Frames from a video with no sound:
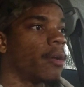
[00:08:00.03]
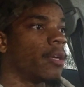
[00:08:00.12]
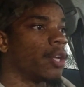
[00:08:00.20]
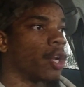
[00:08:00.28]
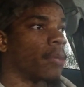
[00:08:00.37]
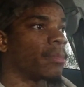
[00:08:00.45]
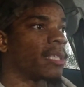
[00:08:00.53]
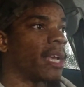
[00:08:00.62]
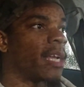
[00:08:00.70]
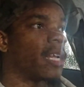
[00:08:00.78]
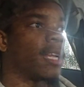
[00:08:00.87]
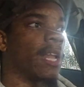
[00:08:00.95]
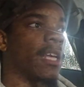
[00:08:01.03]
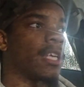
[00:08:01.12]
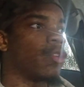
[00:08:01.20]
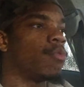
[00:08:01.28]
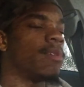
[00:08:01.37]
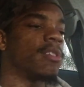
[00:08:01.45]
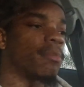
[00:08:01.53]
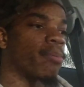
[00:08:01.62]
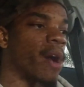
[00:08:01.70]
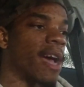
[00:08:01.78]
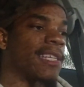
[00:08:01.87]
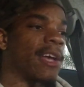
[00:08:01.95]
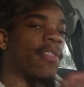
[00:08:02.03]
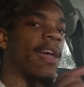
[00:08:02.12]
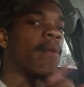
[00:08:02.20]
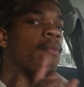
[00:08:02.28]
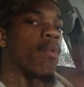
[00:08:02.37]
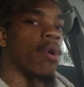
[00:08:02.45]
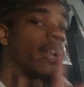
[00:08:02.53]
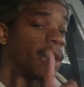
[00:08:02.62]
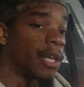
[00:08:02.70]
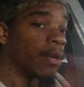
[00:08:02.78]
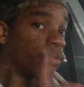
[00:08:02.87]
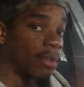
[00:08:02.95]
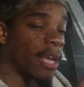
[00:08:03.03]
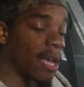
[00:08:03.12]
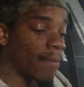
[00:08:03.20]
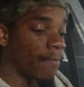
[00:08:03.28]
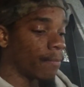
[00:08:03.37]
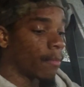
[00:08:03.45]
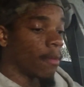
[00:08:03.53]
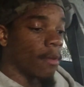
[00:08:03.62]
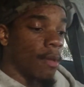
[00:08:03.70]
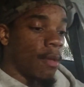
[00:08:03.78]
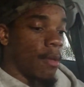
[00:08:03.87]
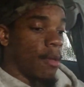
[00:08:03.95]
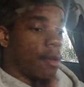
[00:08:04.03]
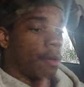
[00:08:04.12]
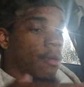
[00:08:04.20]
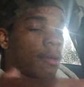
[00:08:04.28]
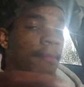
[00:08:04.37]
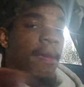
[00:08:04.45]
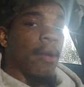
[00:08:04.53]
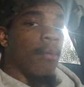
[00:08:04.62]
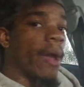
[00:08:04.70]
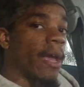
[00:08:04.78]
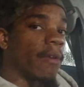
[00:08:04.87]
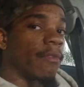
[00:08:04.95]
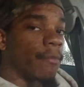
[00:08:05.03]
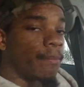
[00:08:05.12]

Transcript: You know what I'm saying? And like you would be surprised how that one little thing can make a wave.